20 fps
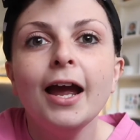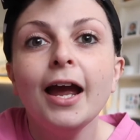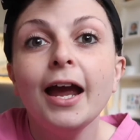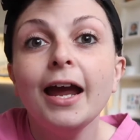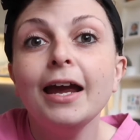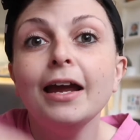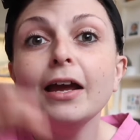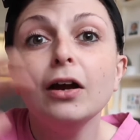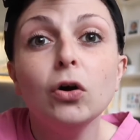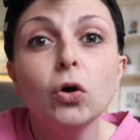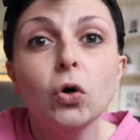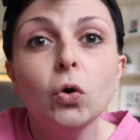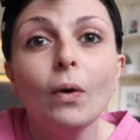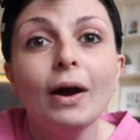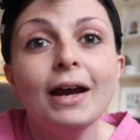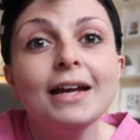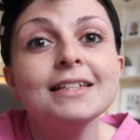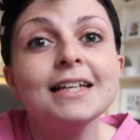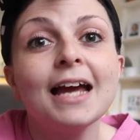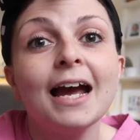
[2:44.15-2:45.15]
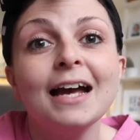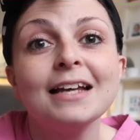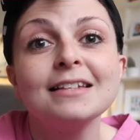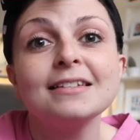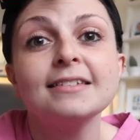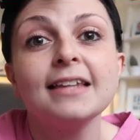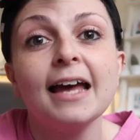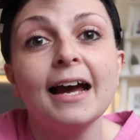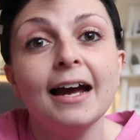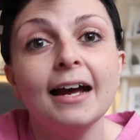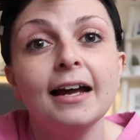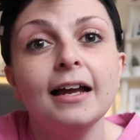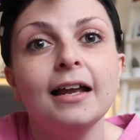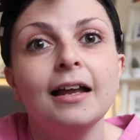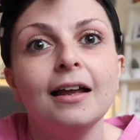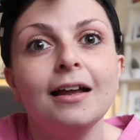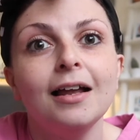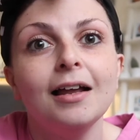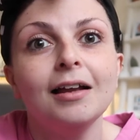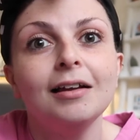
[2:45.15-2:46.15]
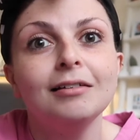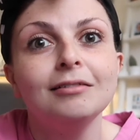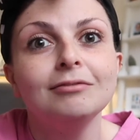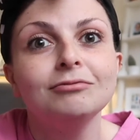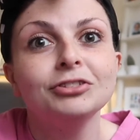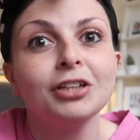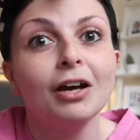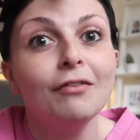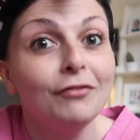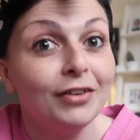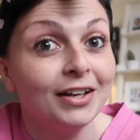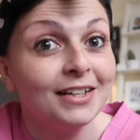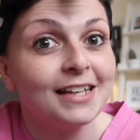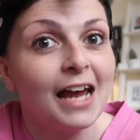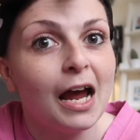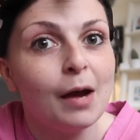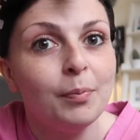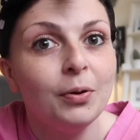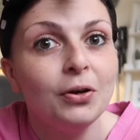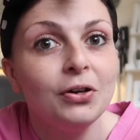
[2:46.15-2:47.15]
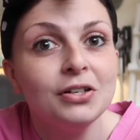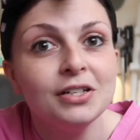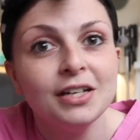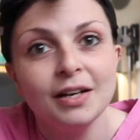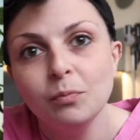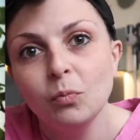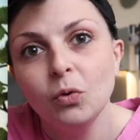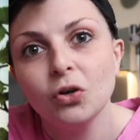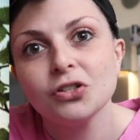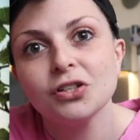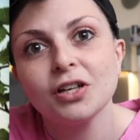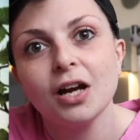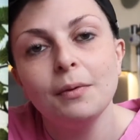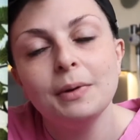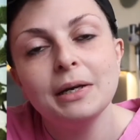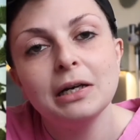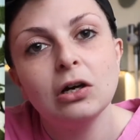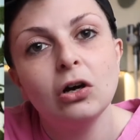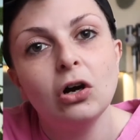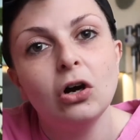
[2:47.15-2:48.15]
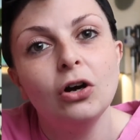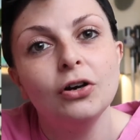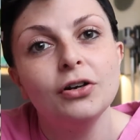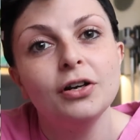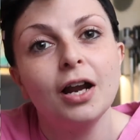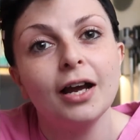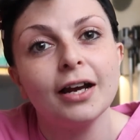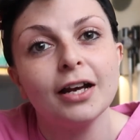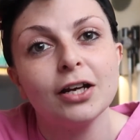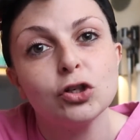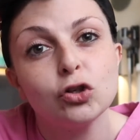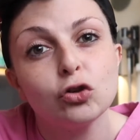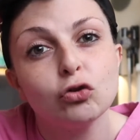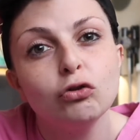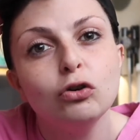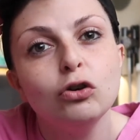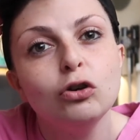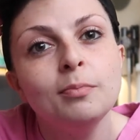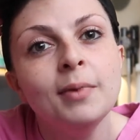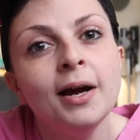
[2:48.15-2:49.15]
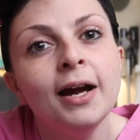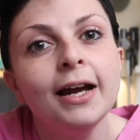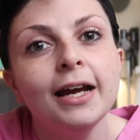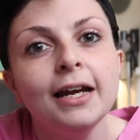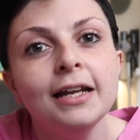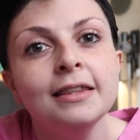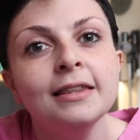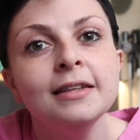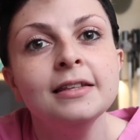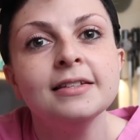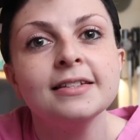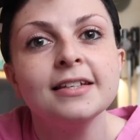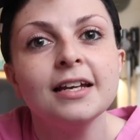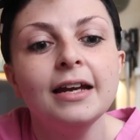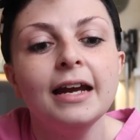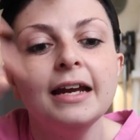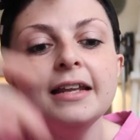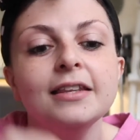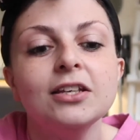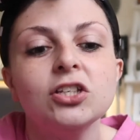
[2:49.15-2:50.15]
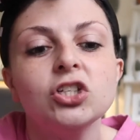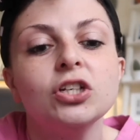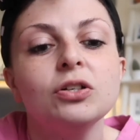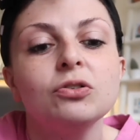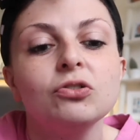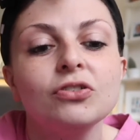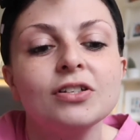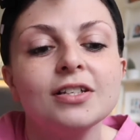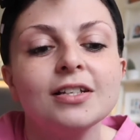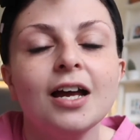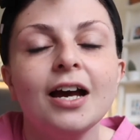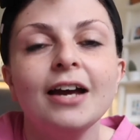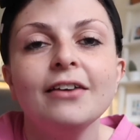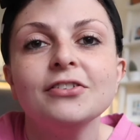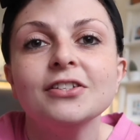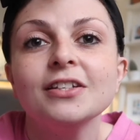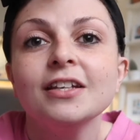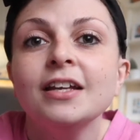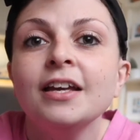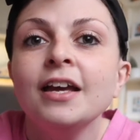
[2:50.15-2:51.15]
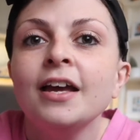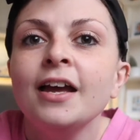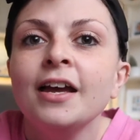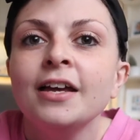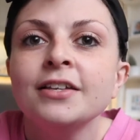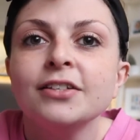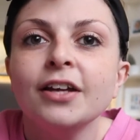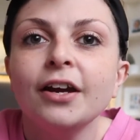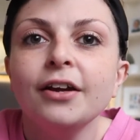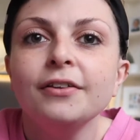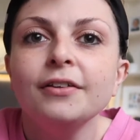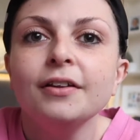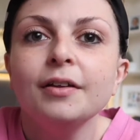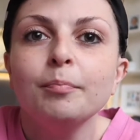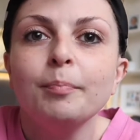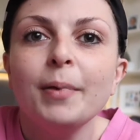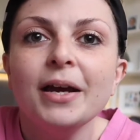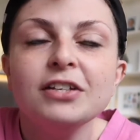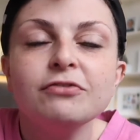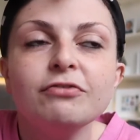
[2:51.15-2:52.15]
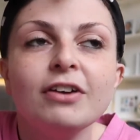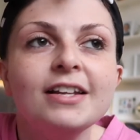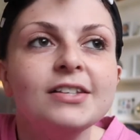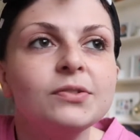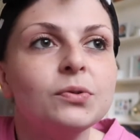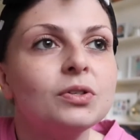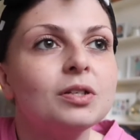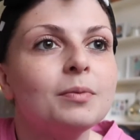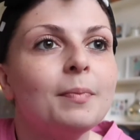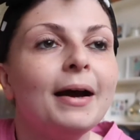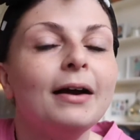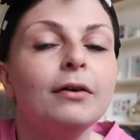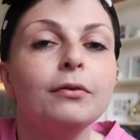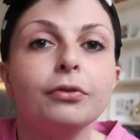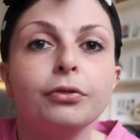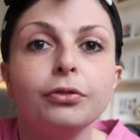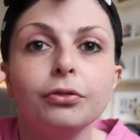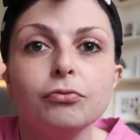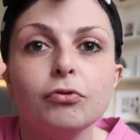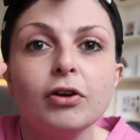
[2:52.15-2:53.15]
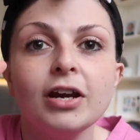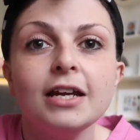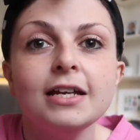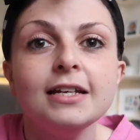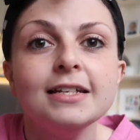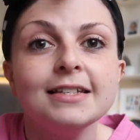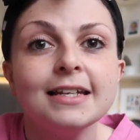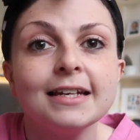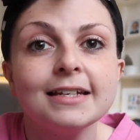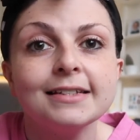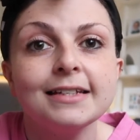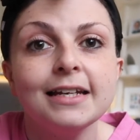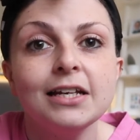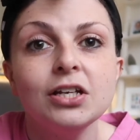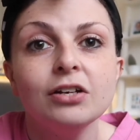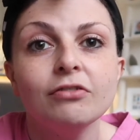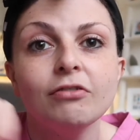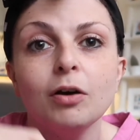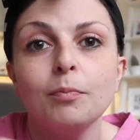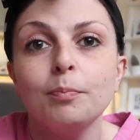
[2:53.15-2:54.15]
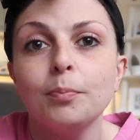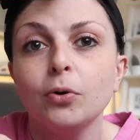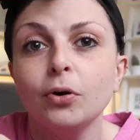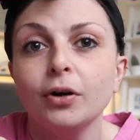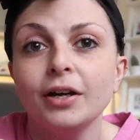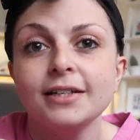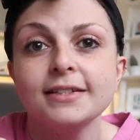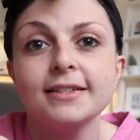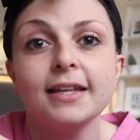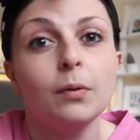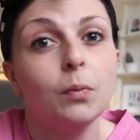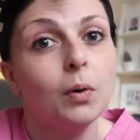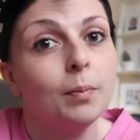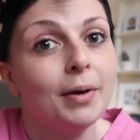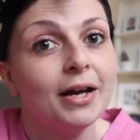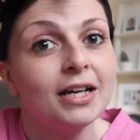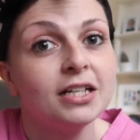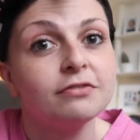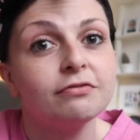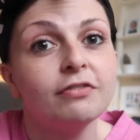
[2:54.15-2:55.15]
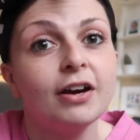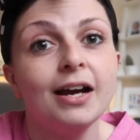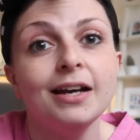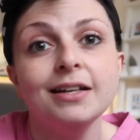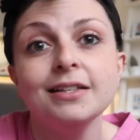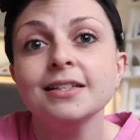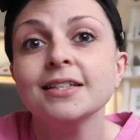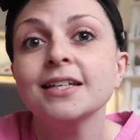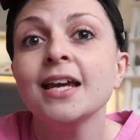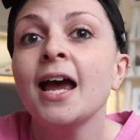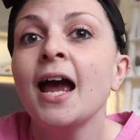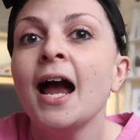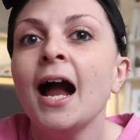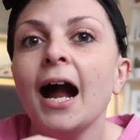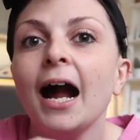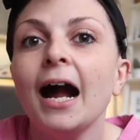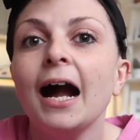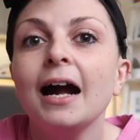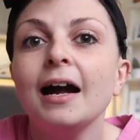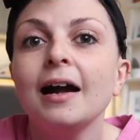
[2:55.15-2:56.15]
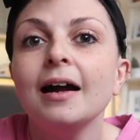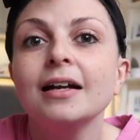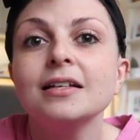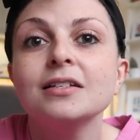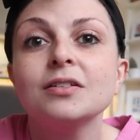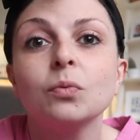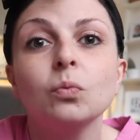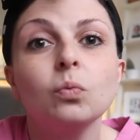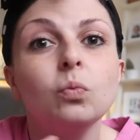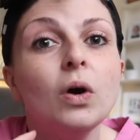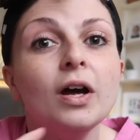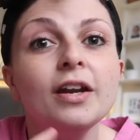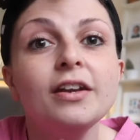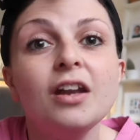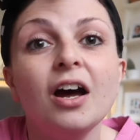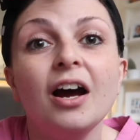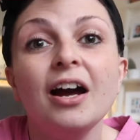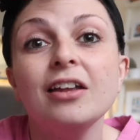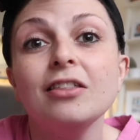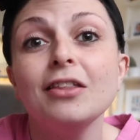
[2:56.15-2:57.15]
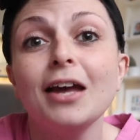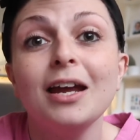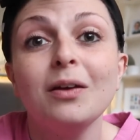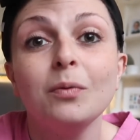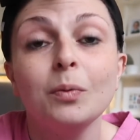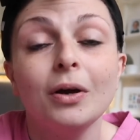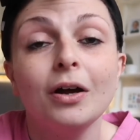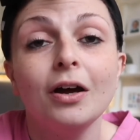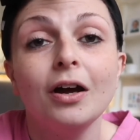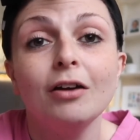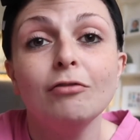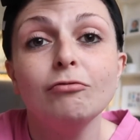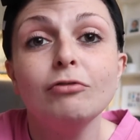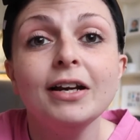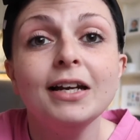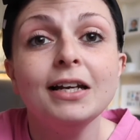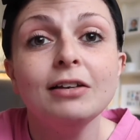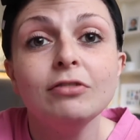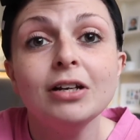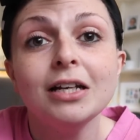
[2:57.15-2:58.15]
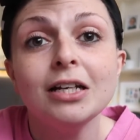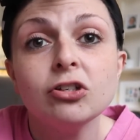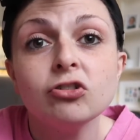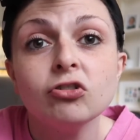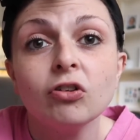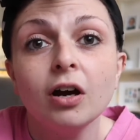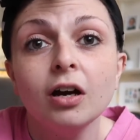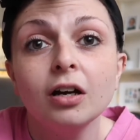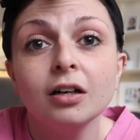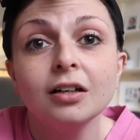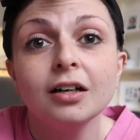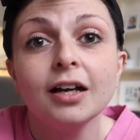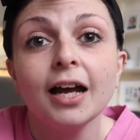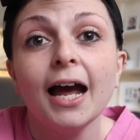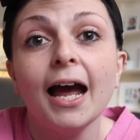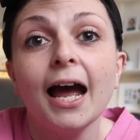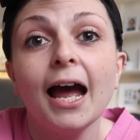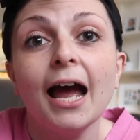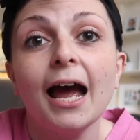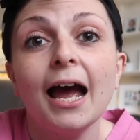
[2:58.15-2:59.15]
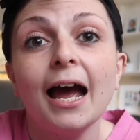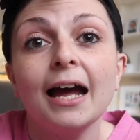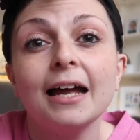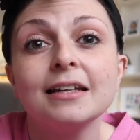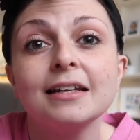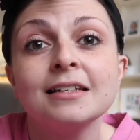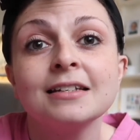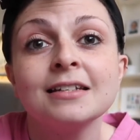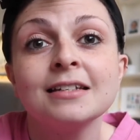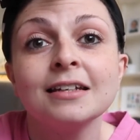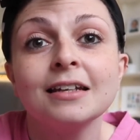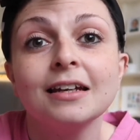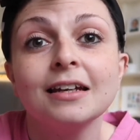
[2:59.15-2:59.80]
It always has that something's happened and what's going on, like a trauma in the children's lives. So Best Friends was about three 16-year-old boys that were best friends, and one night they were really drunk and